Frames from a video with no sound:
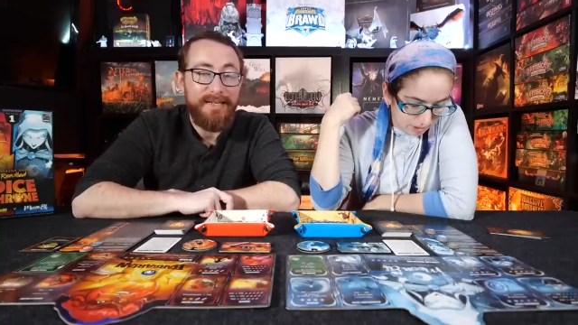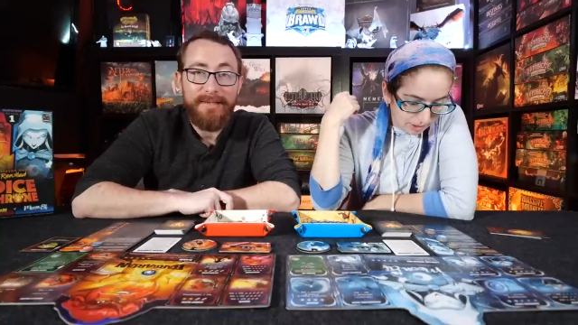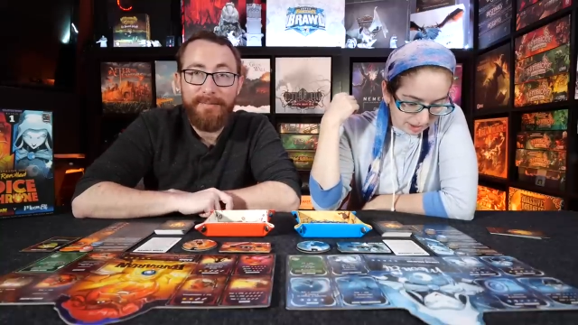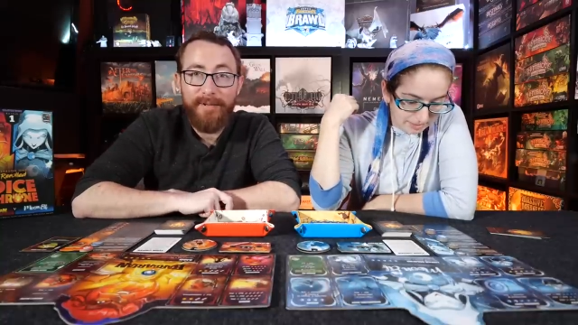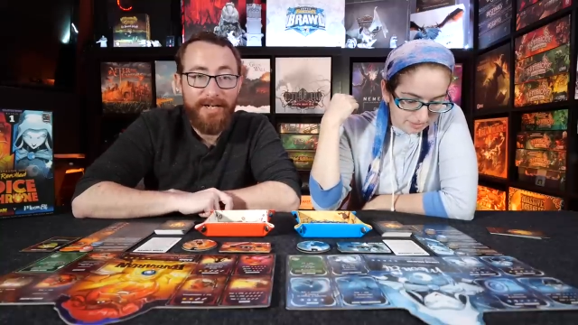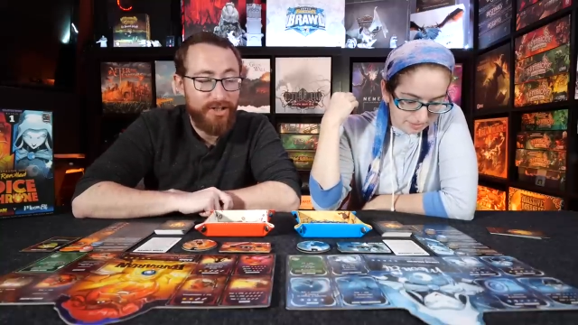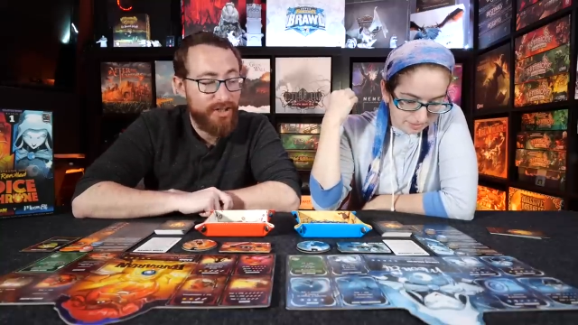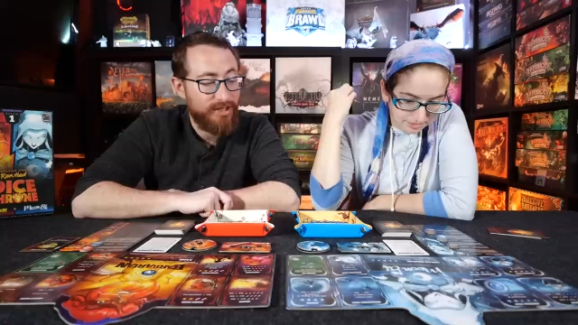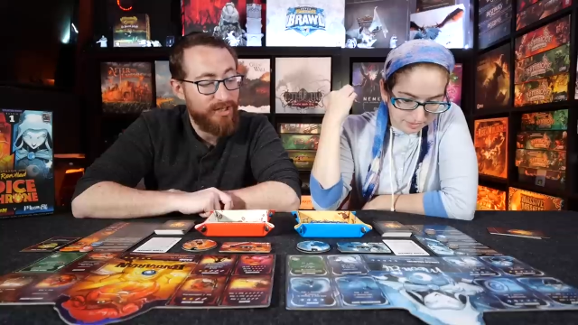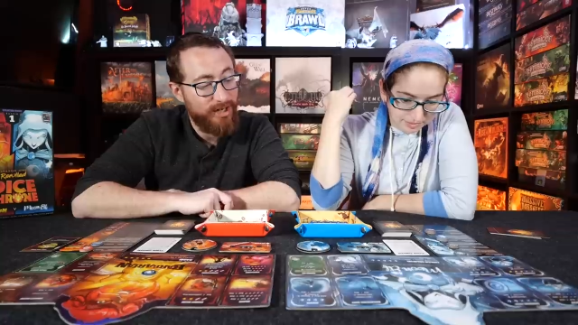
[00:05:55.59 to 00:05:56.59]
Speaker 1: Right. Blinding
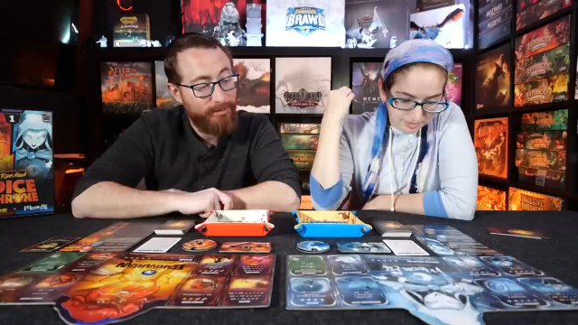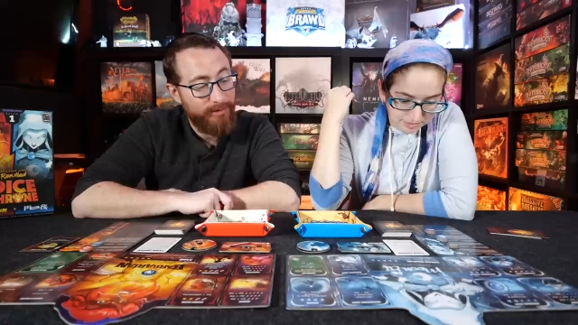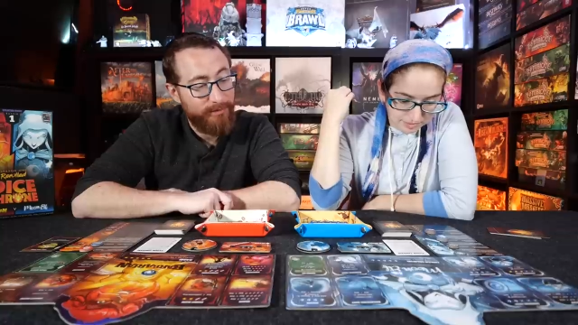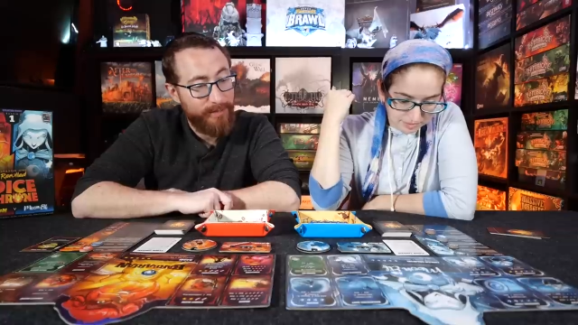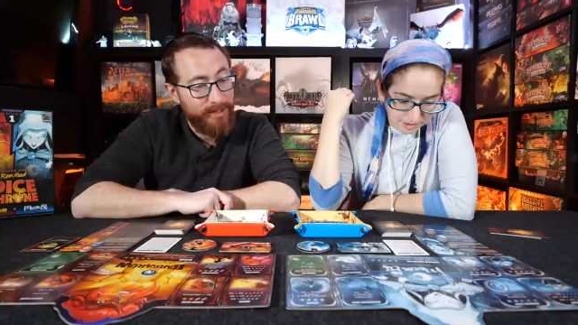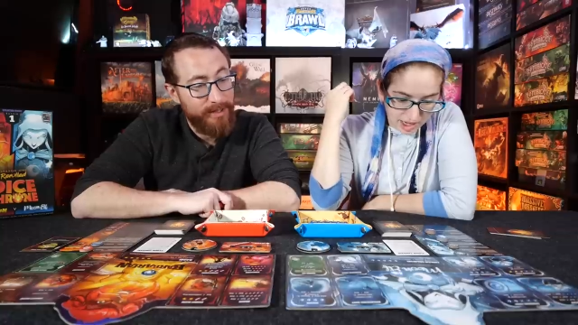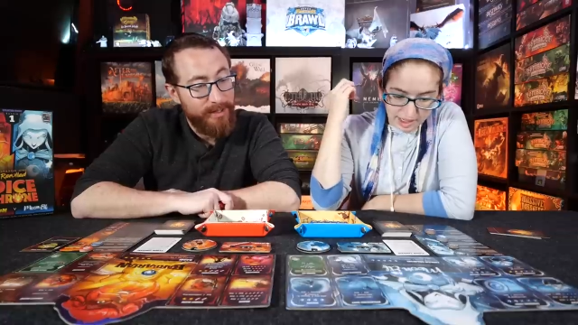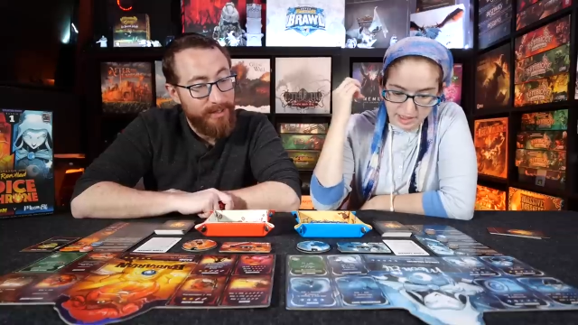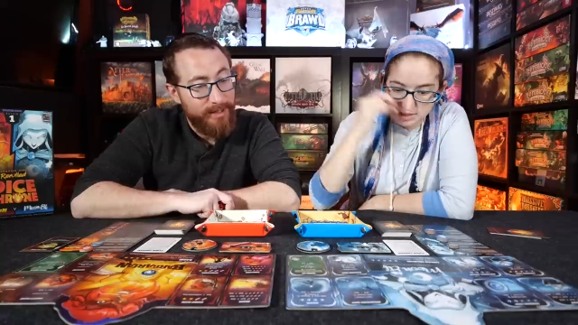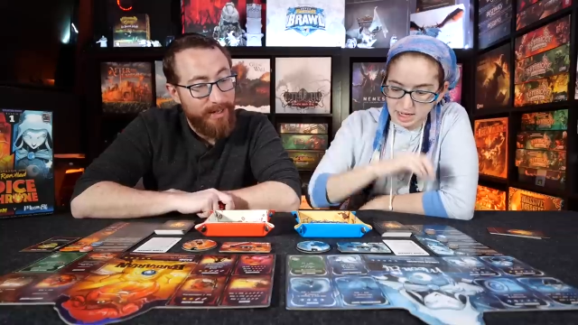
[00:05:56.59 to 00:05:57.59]
shot's not great for me.
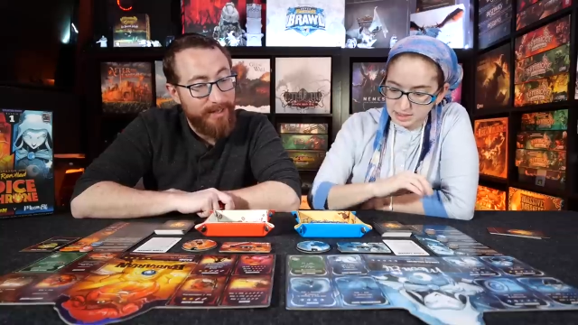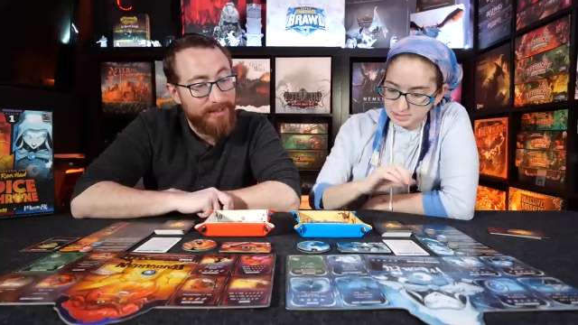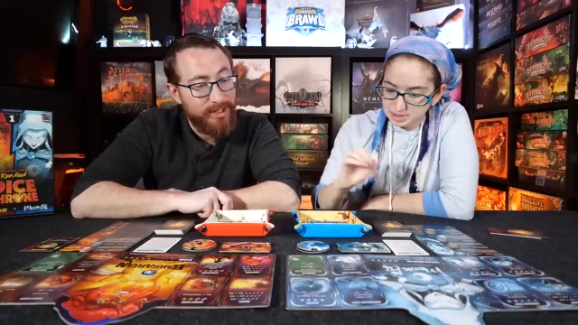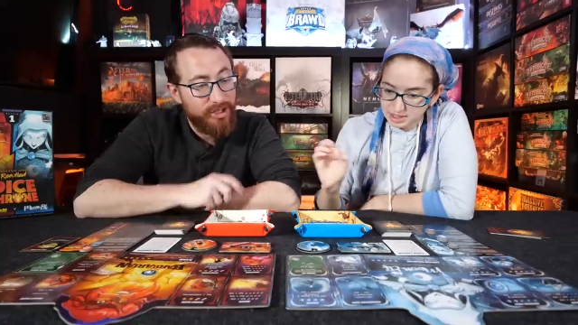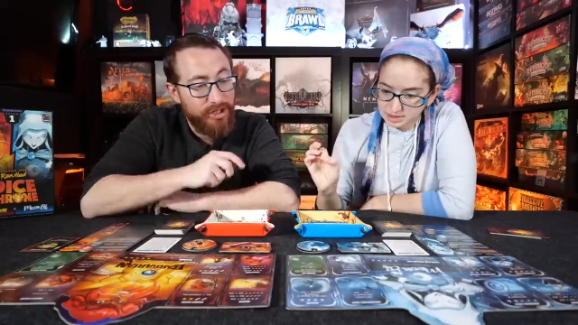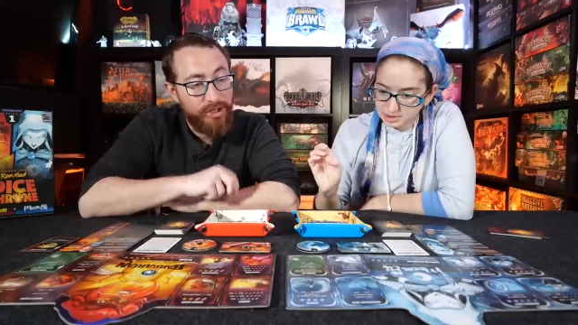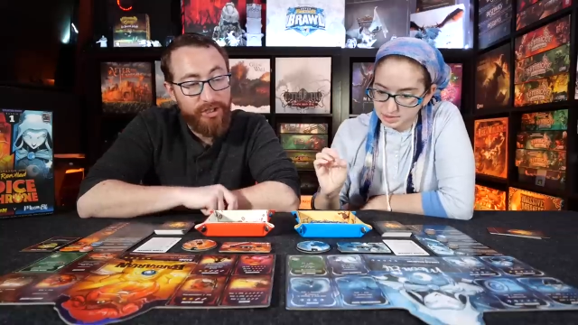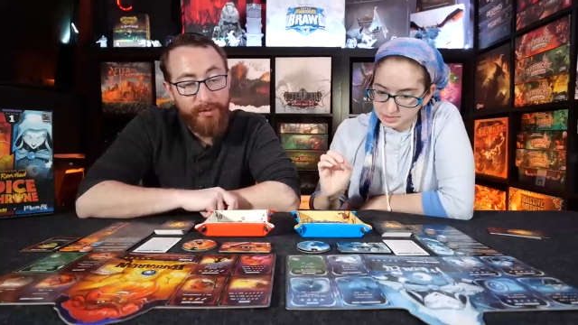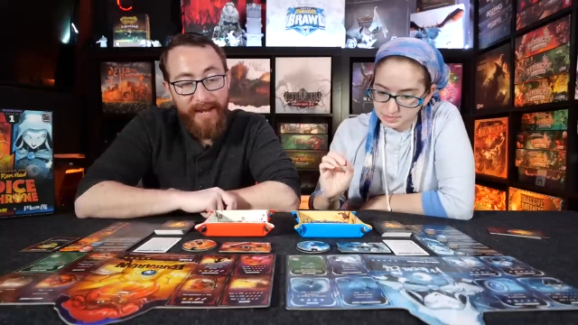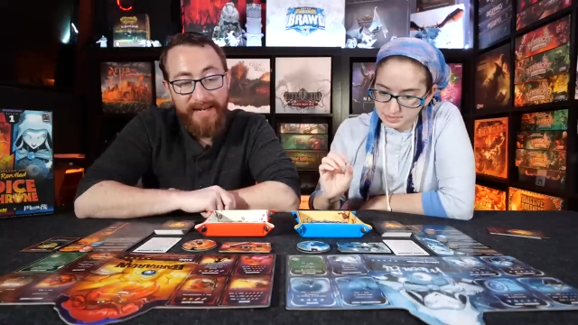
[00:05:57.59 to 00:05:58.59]
I can stack. Additionally, you're
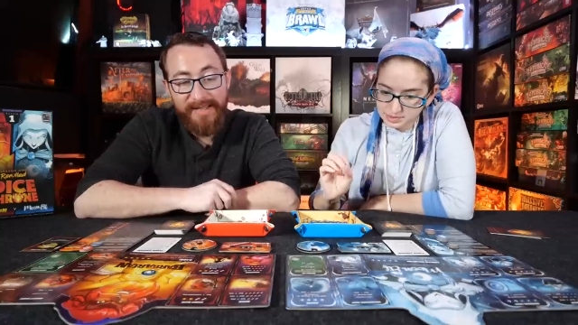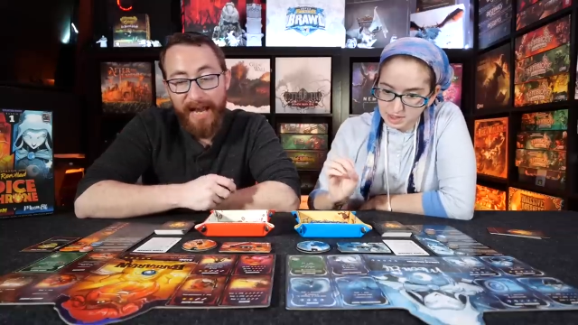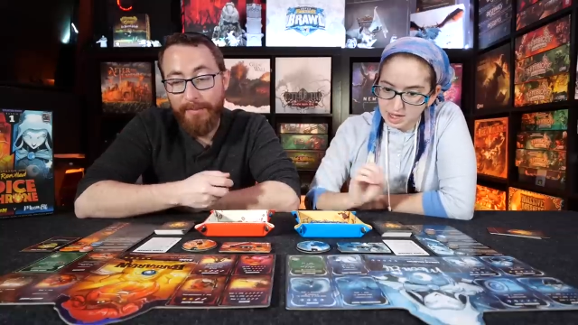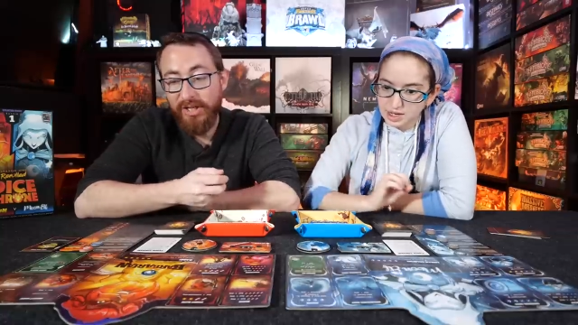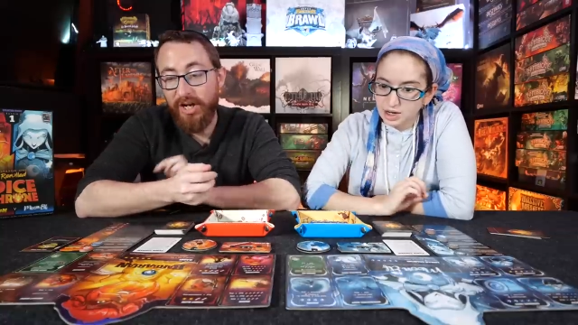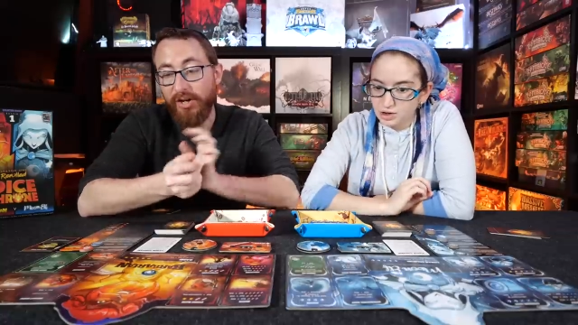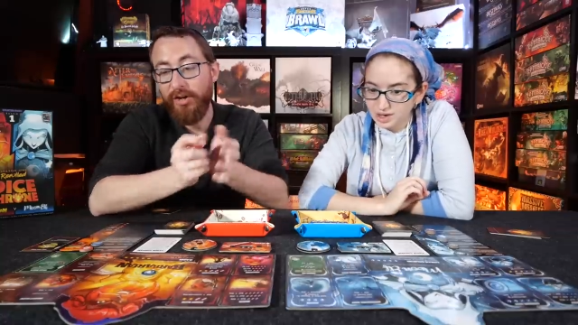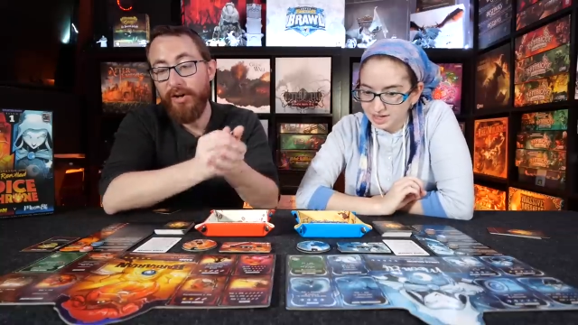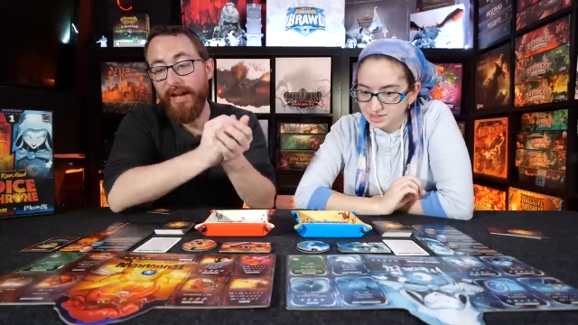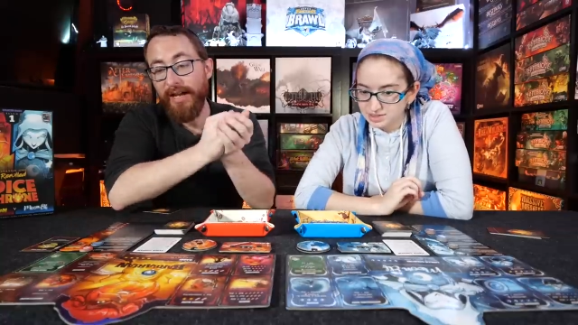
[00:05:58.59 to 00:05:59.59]
going to do eight damage. I'm
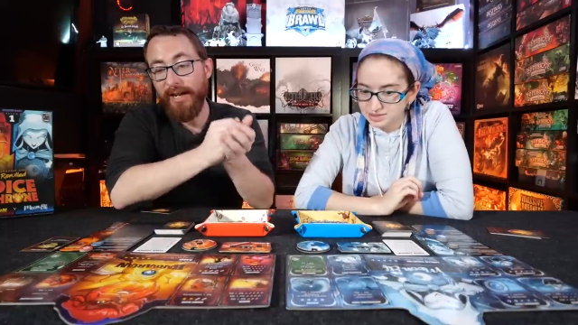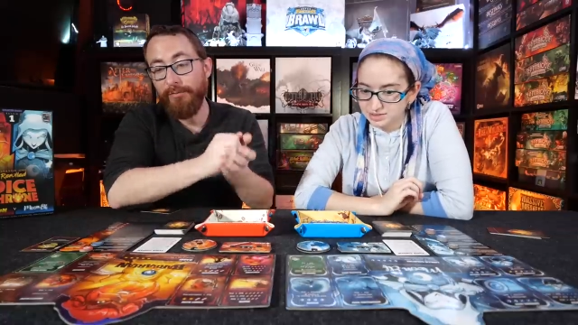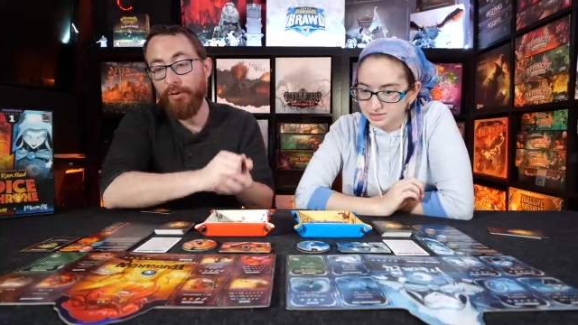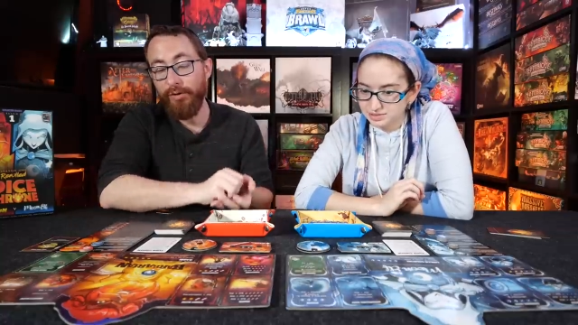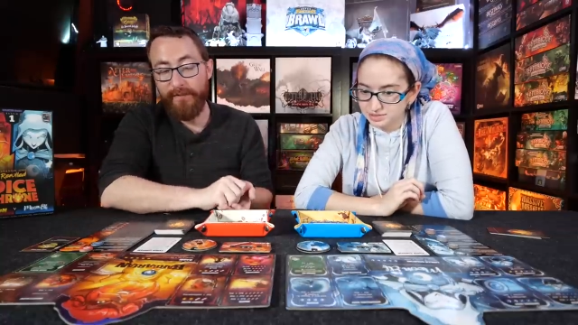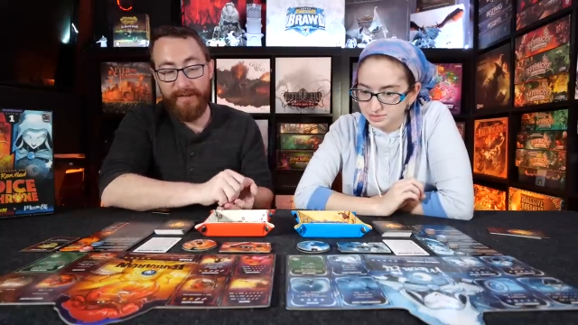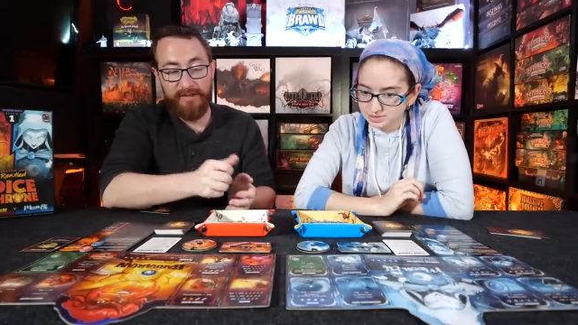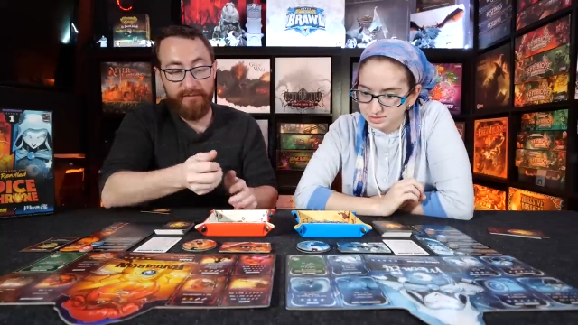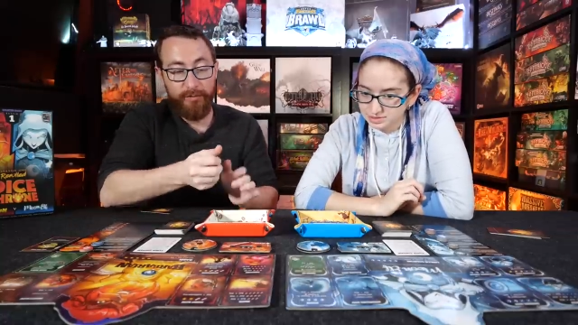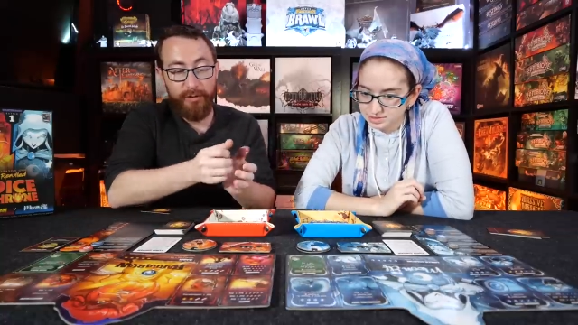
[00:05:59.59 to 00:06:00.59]
going to go ahead and roll a
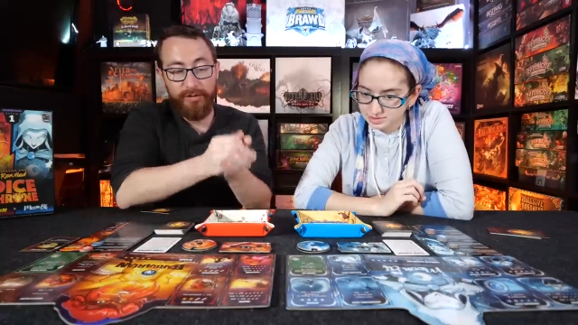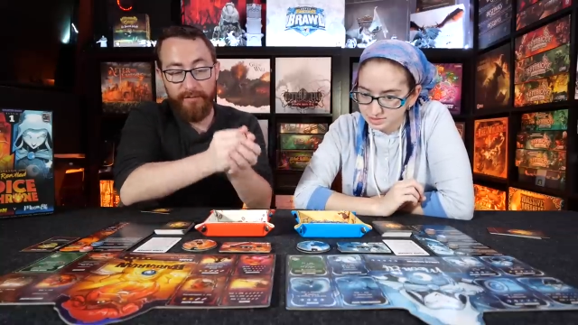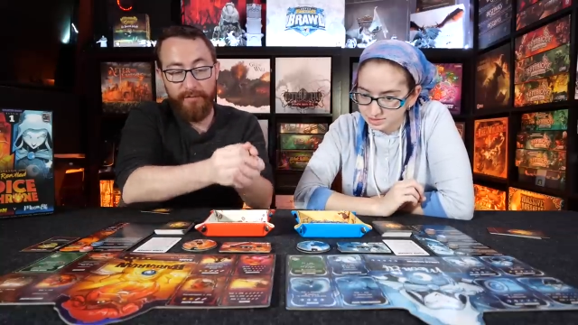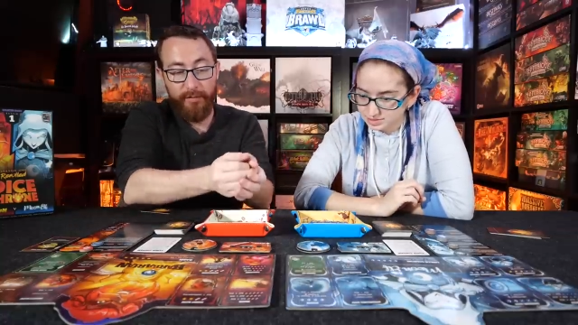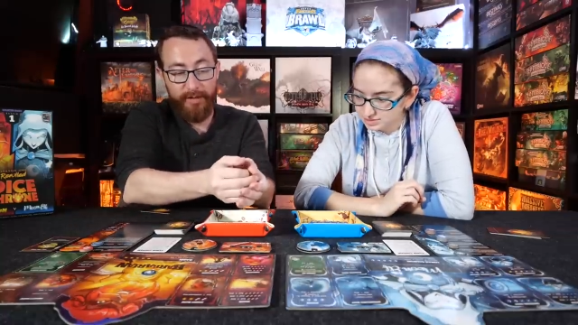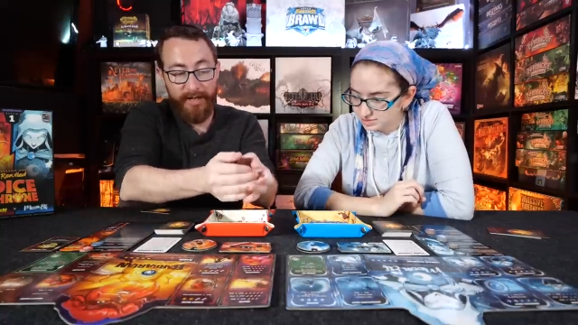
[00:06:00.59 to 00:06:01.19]
defensive roll, so four